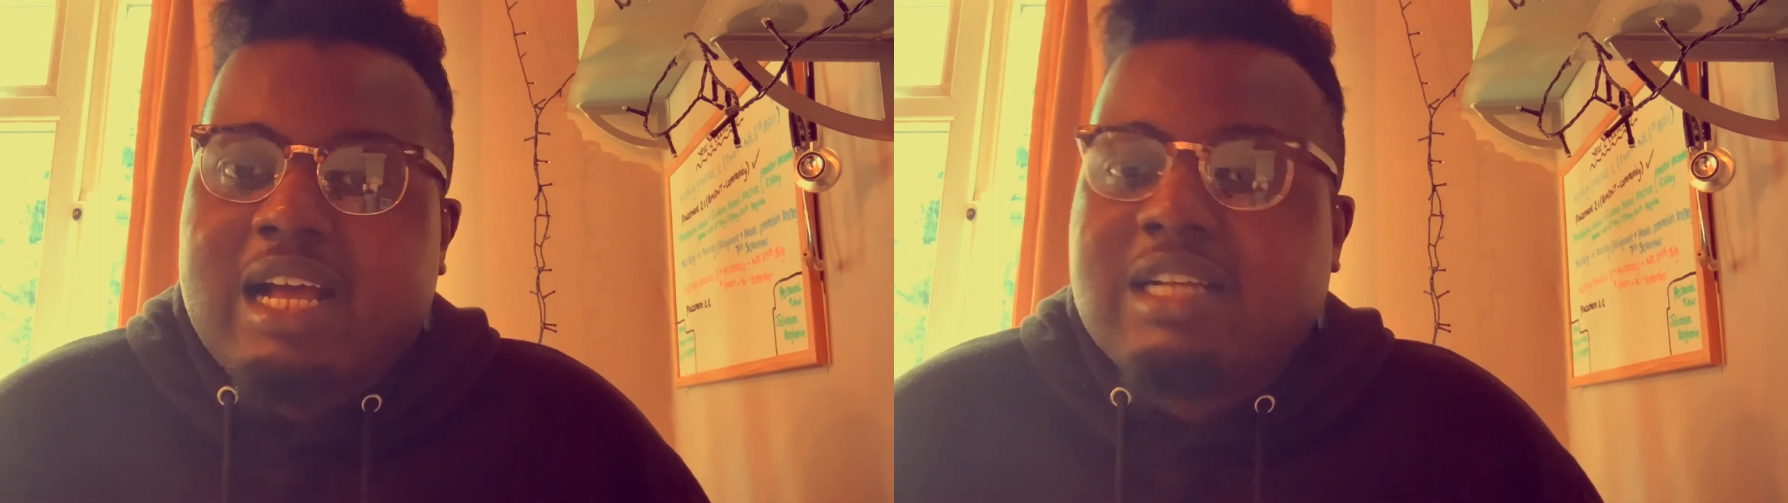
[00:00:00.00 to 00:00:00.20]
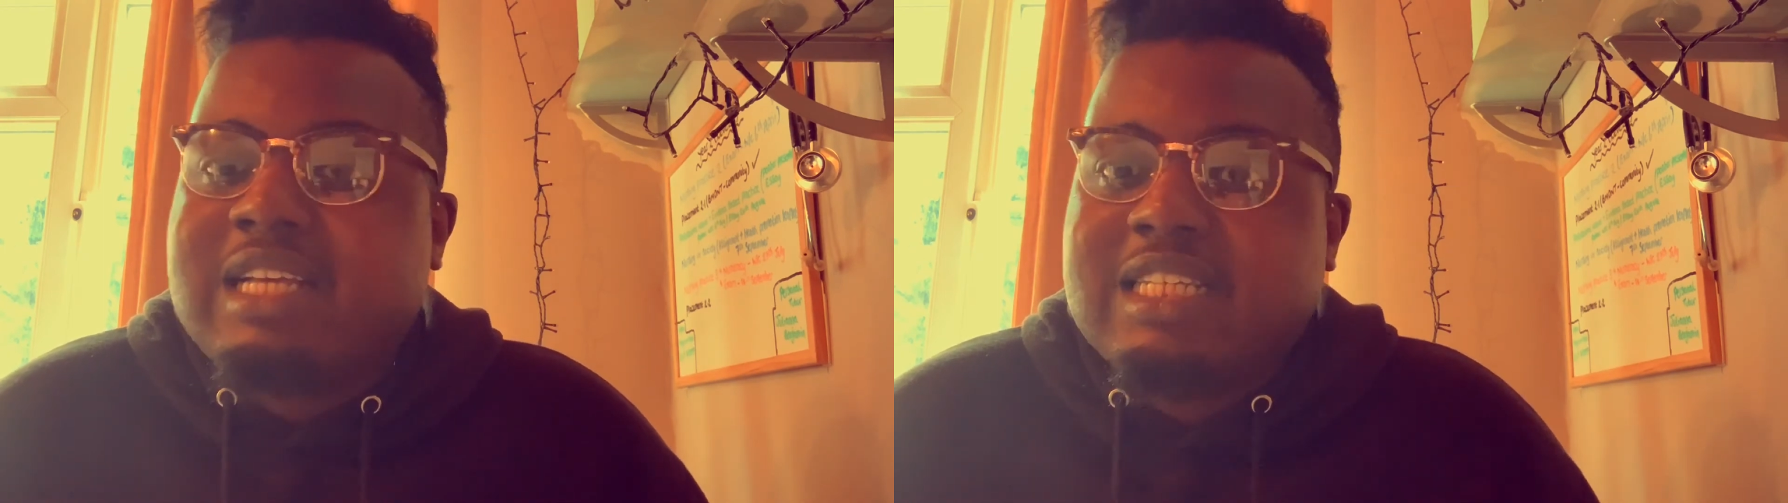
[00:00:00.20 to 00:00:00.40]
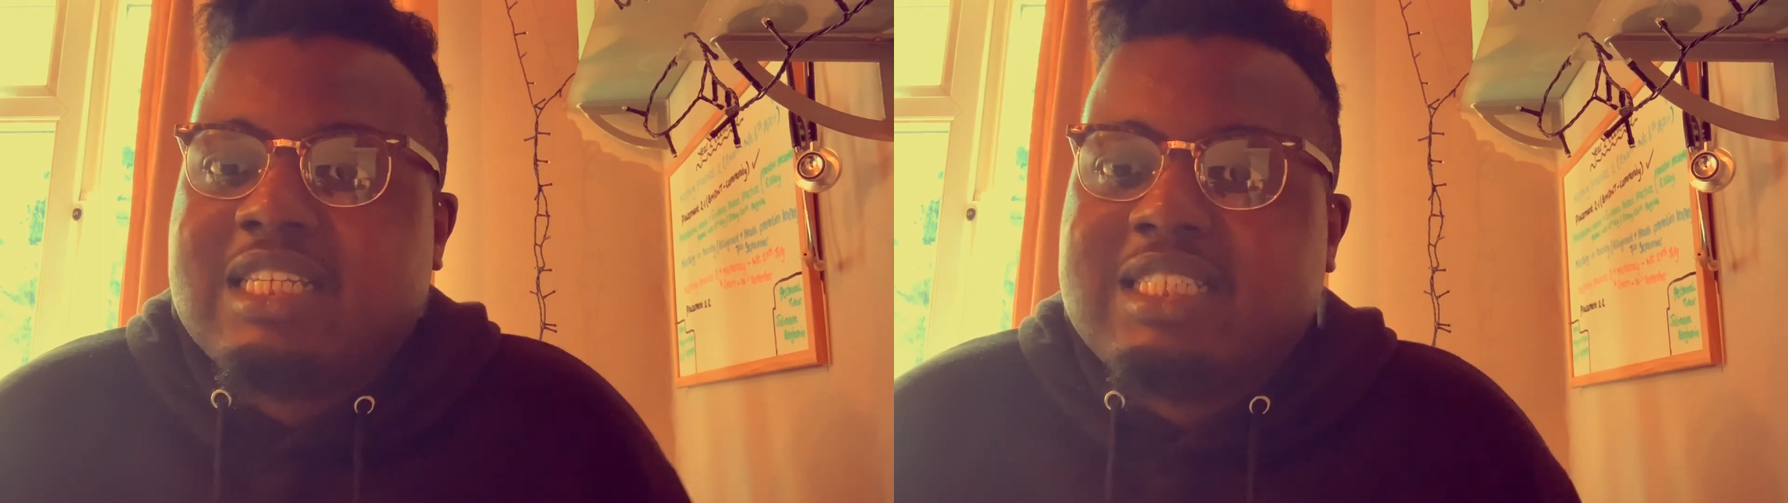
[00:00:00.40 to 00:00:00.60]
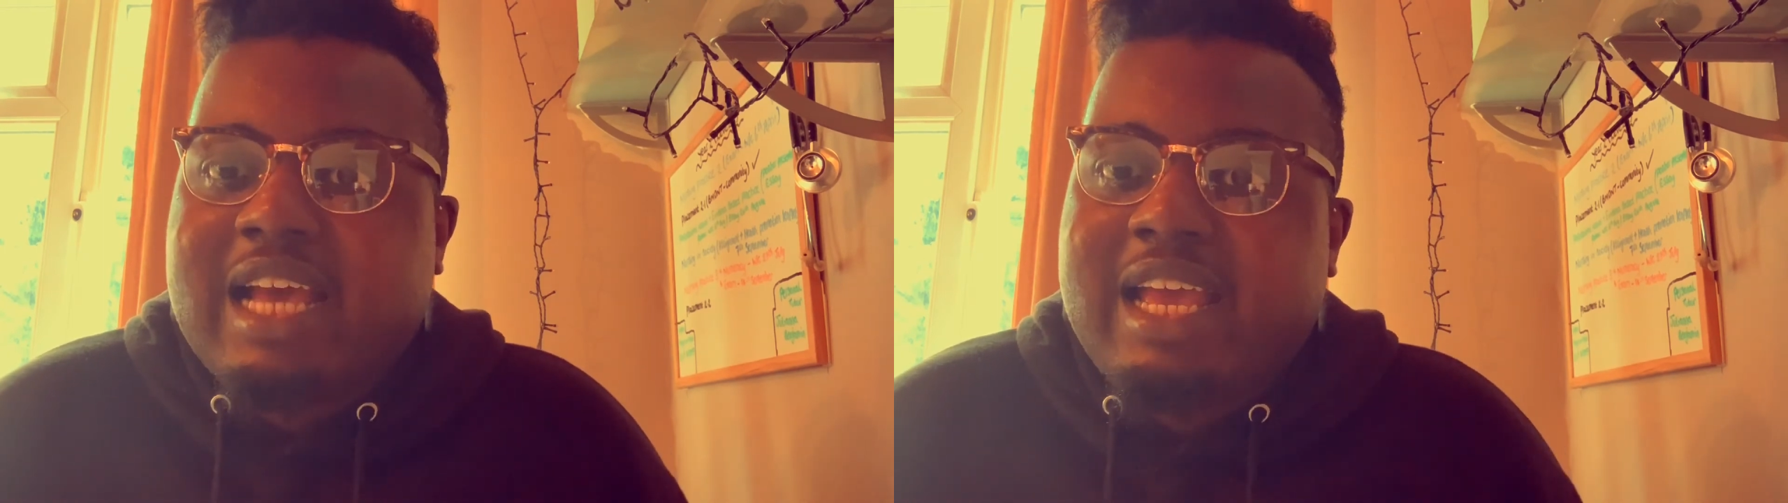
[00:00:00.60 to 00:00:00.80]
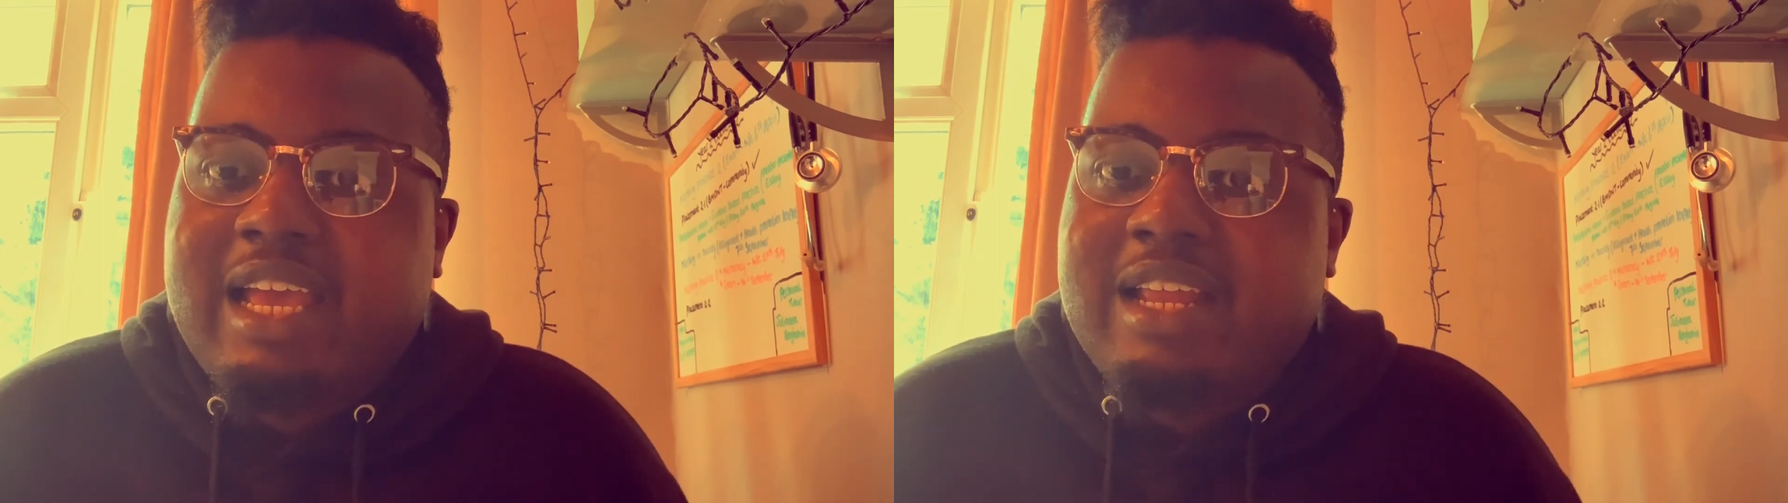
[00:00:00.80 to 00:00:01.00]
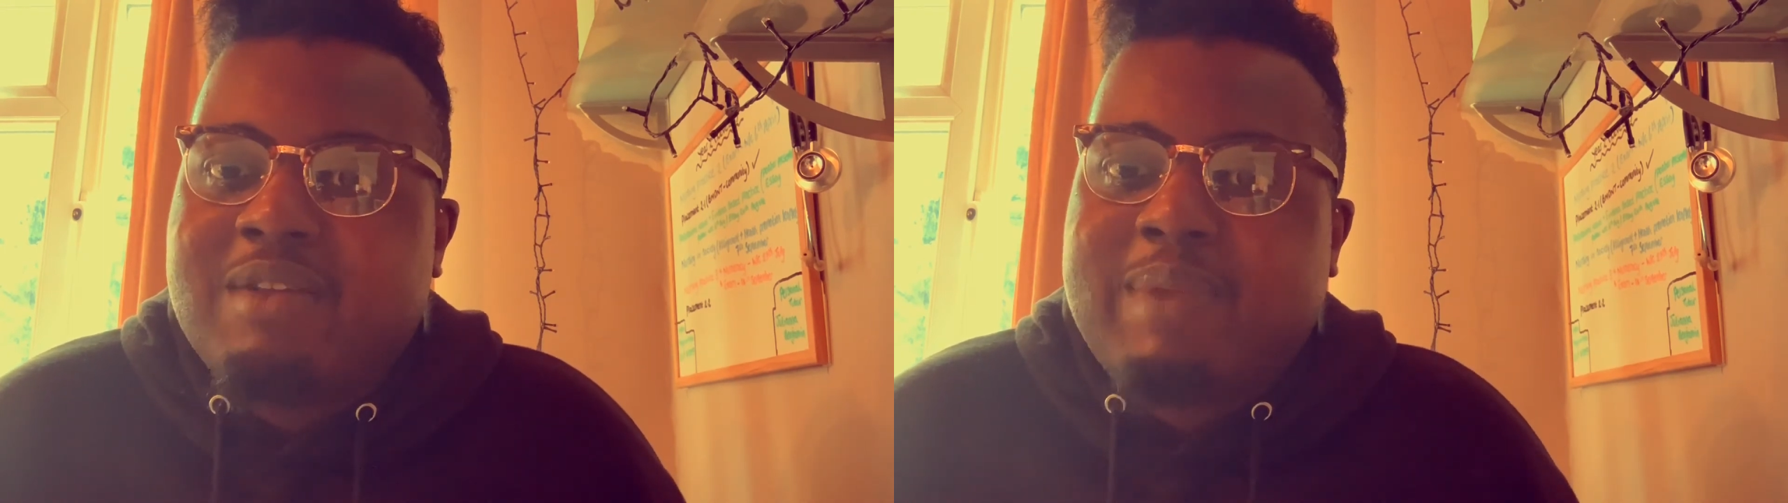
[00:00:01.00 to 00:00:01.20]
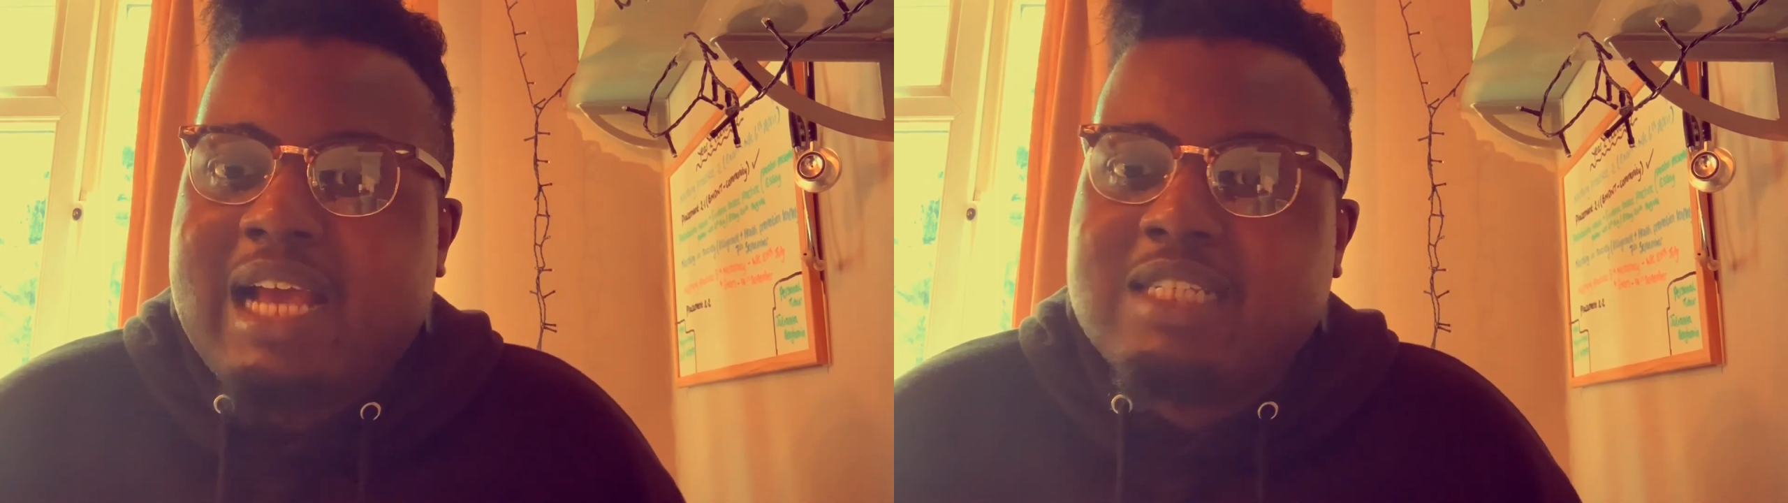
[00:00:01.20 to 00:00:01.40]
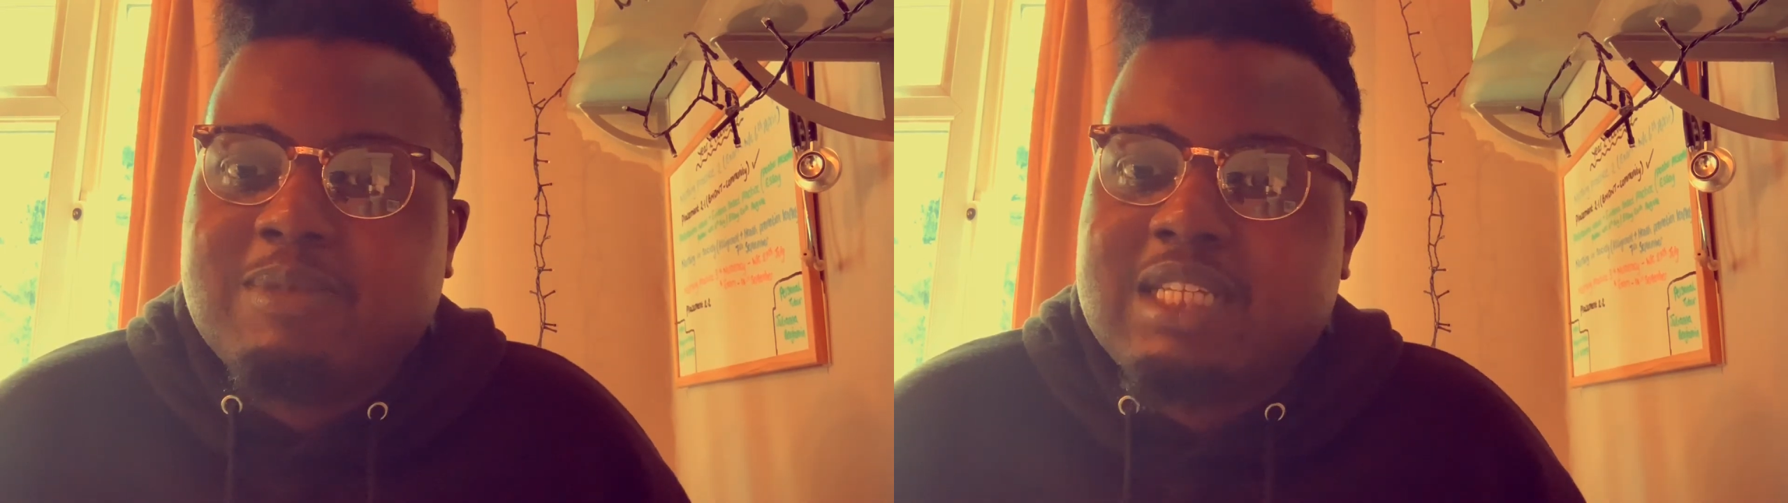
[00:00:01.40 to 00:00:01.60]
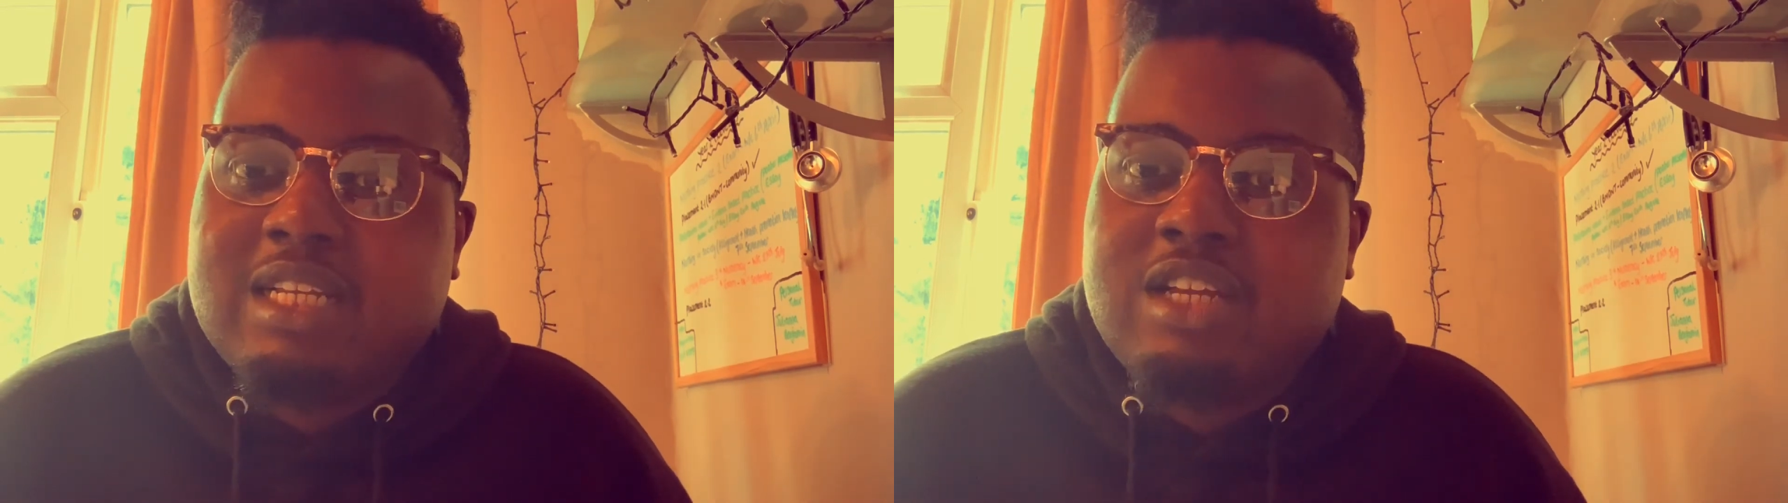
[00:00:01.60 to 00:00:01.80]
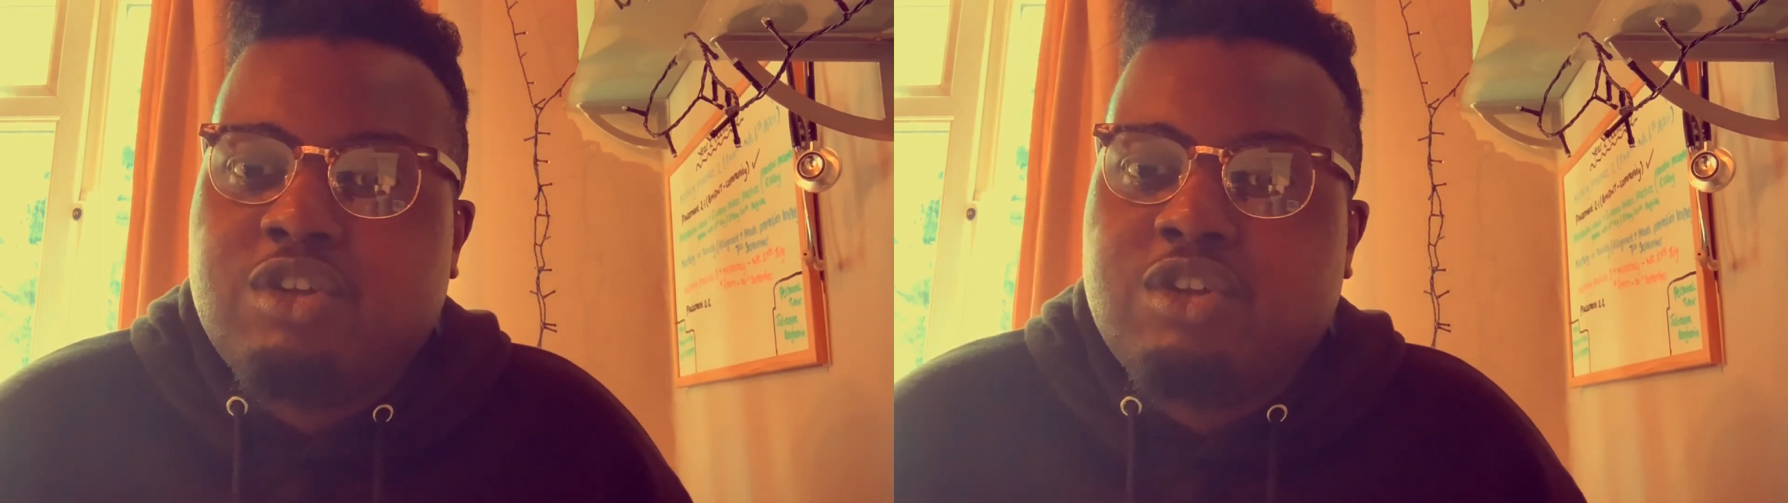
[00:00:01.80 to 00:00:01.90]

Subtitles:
gets a say in placements that they can do,